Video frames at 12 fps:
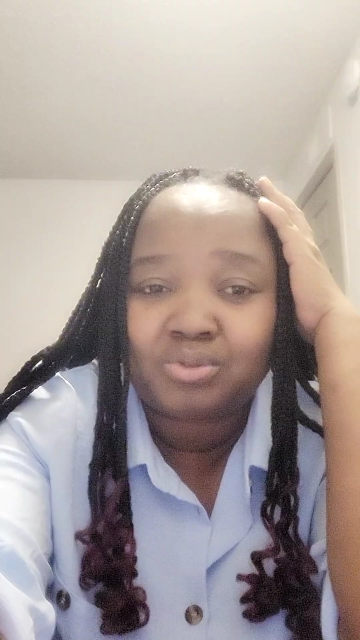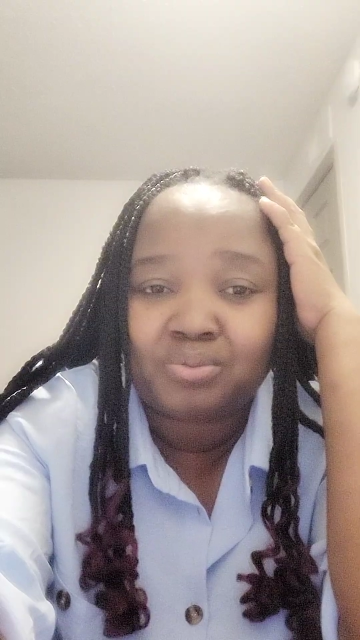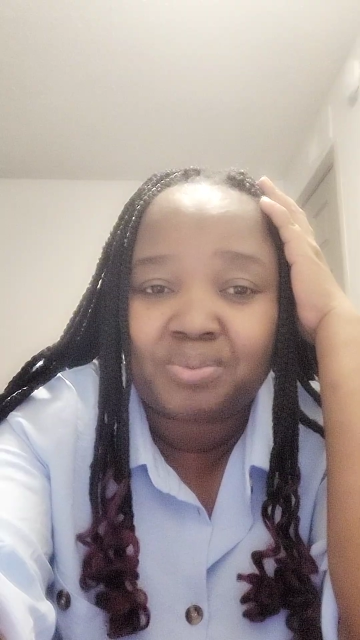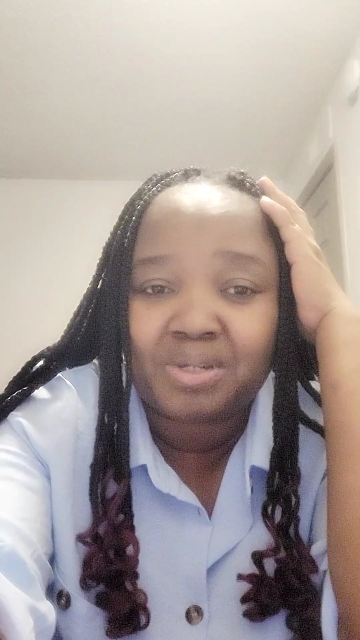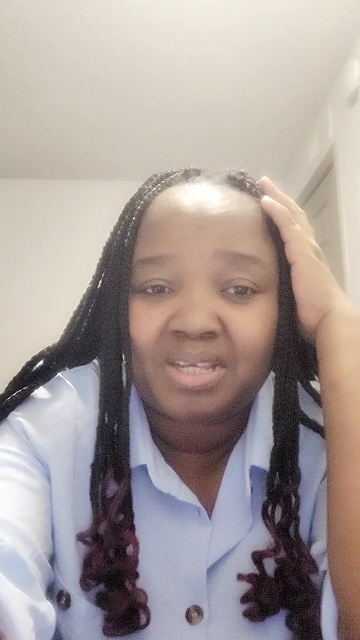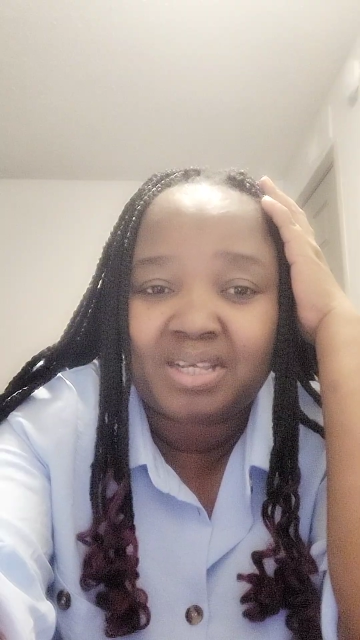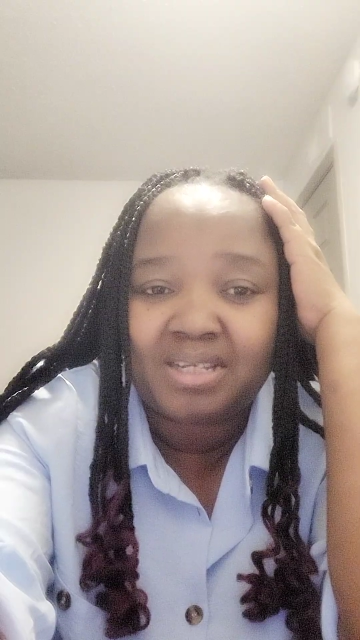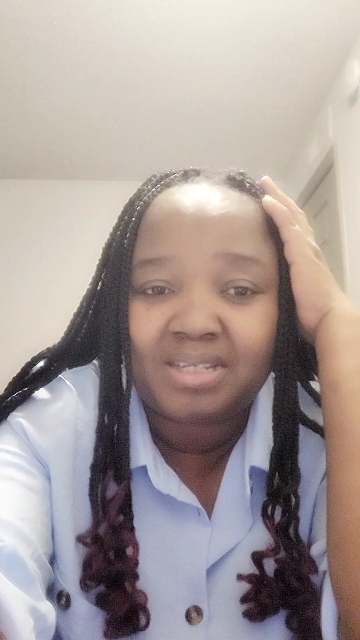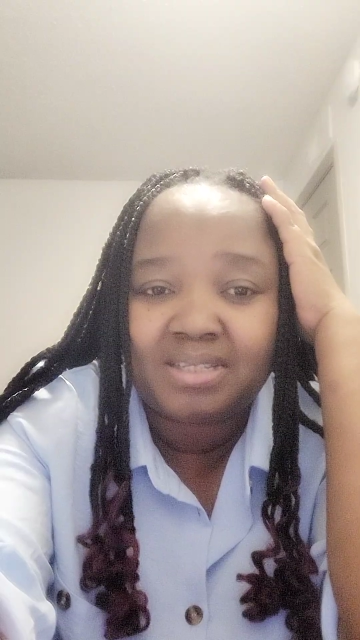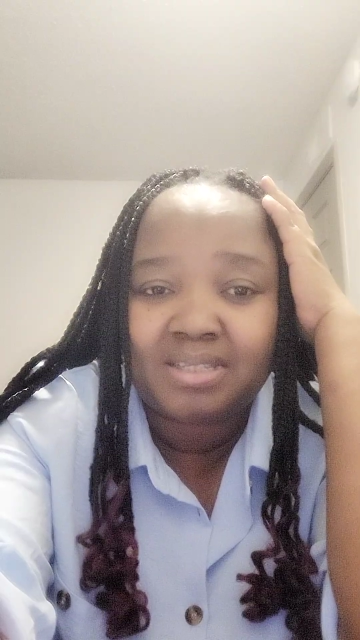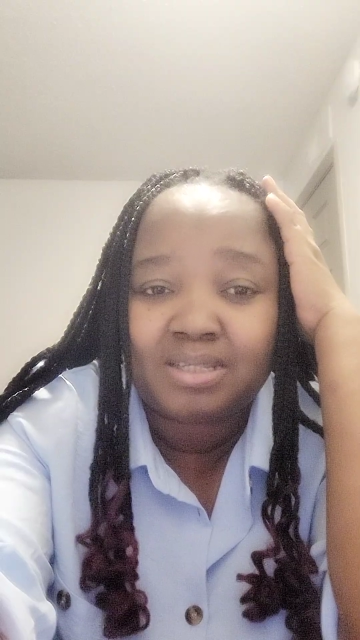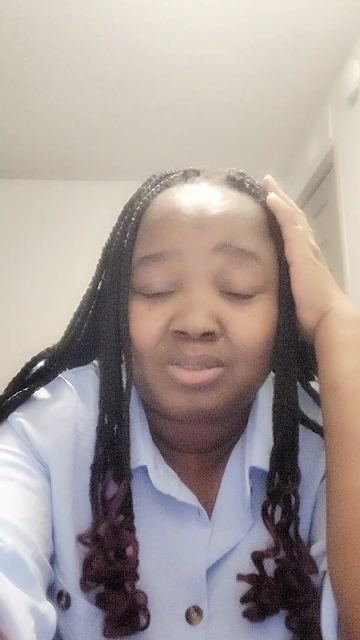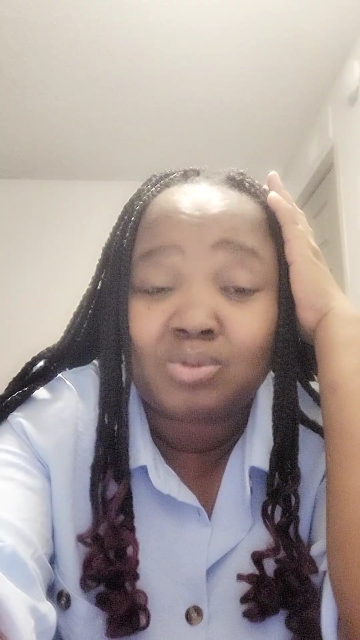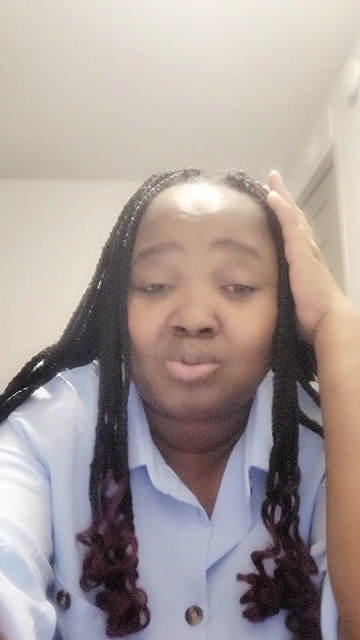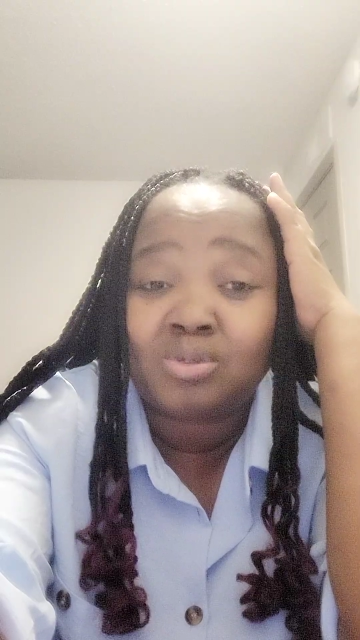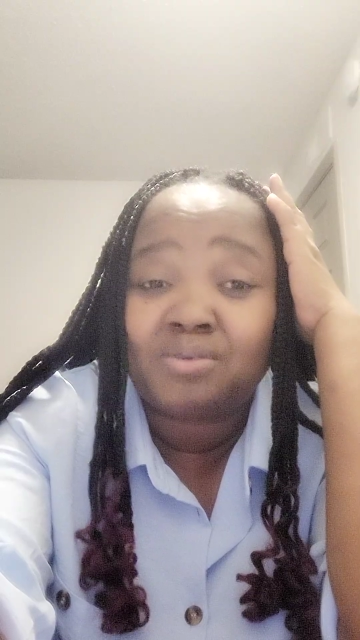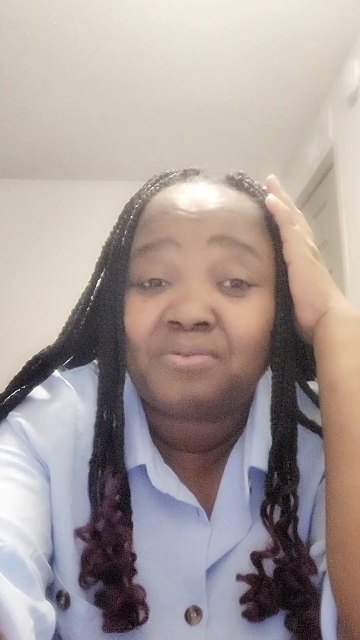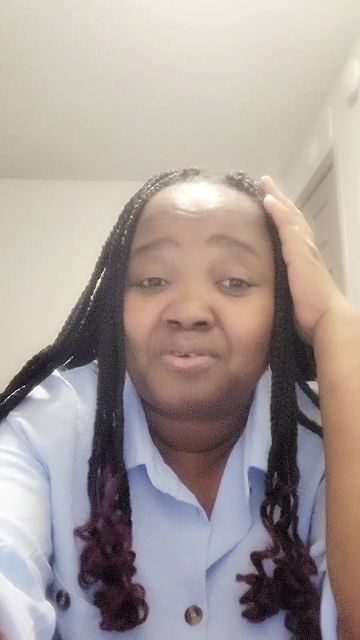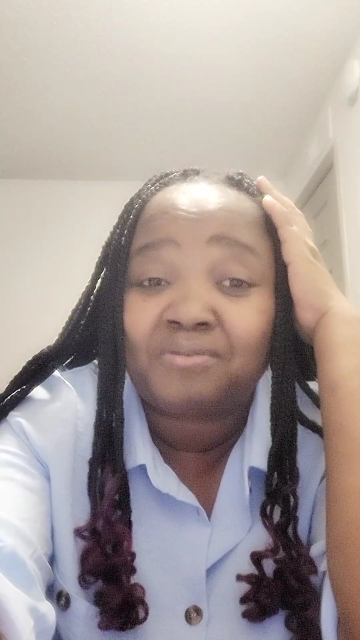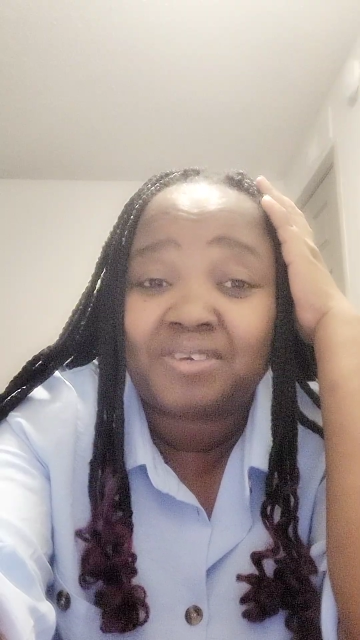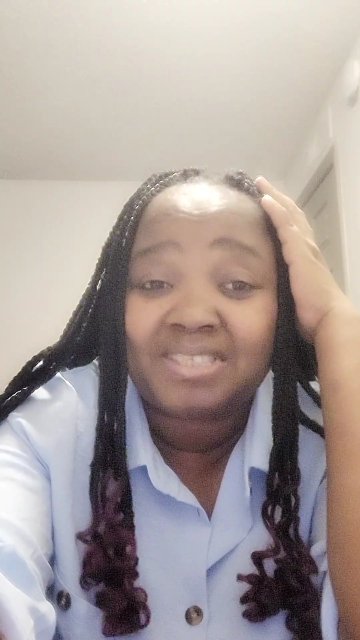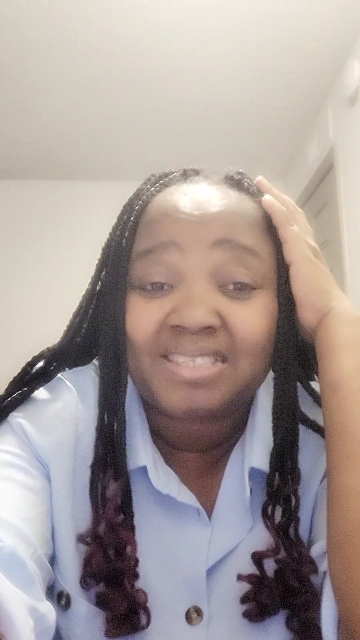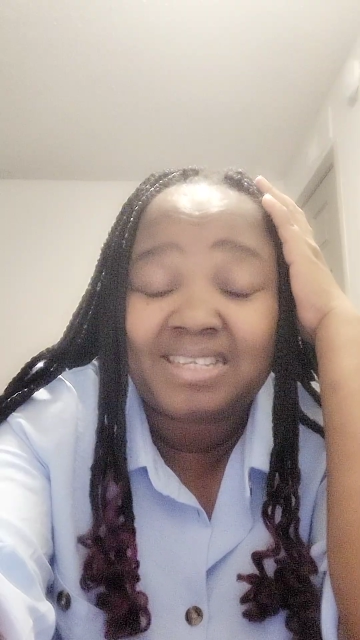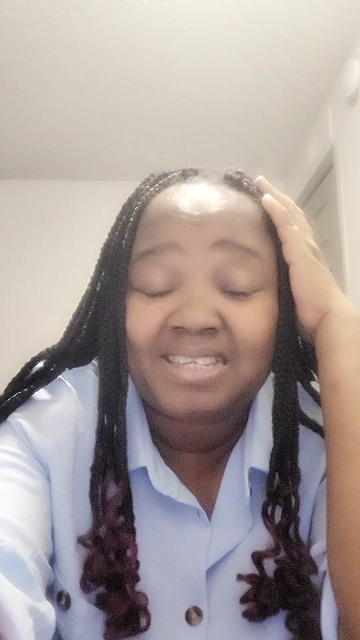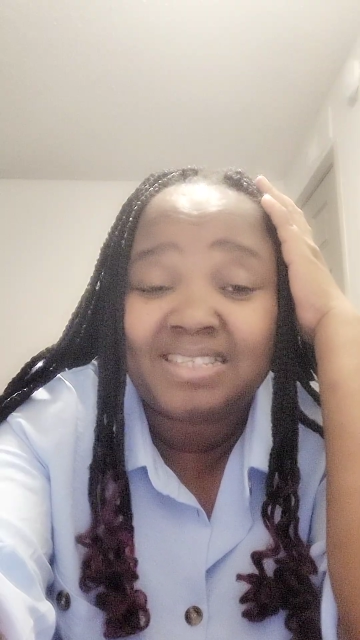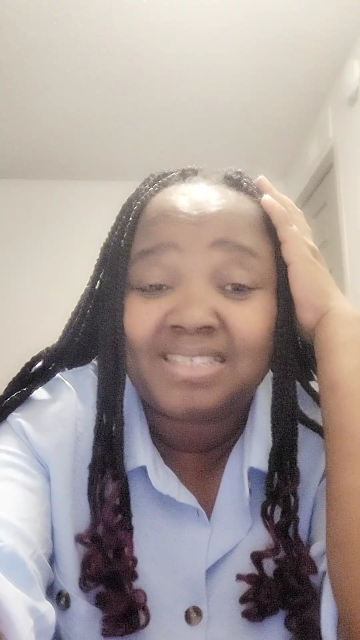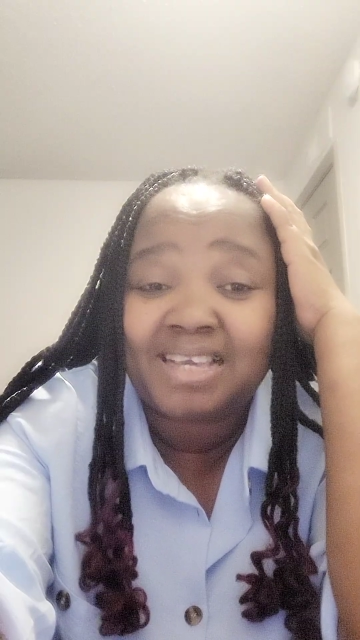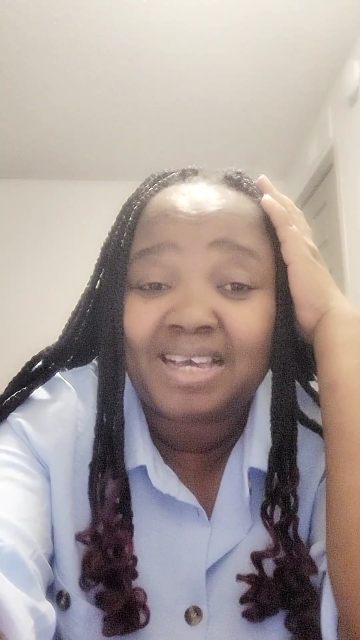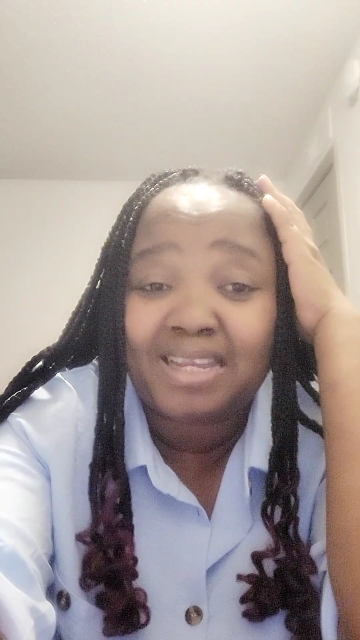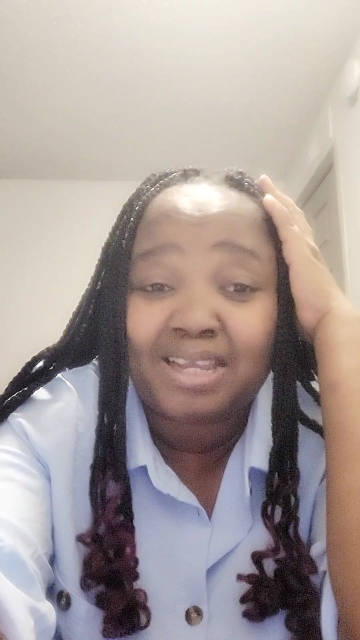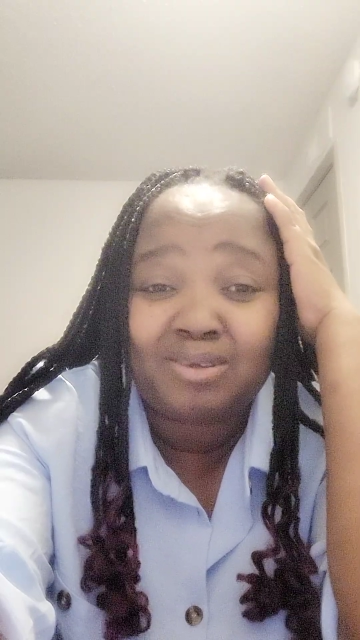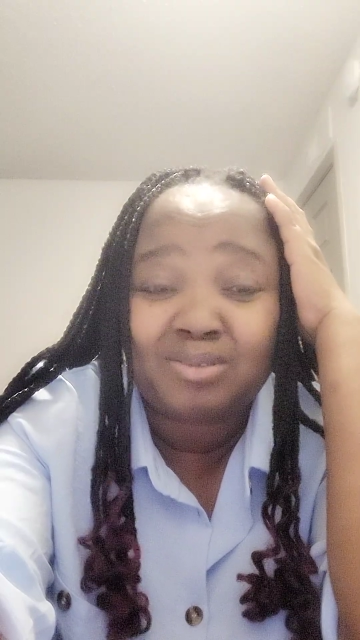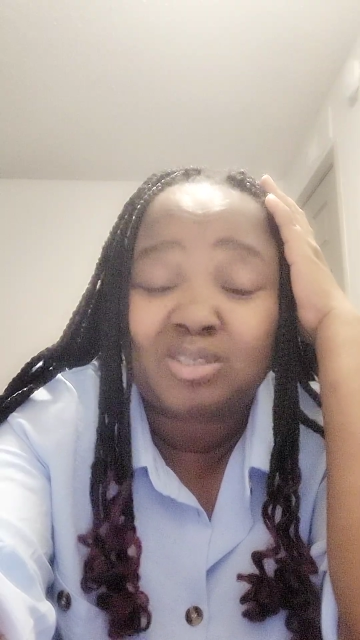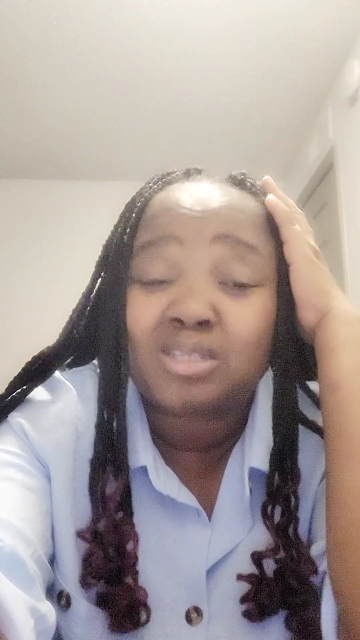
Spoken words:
to bring anything. So if your facility allows,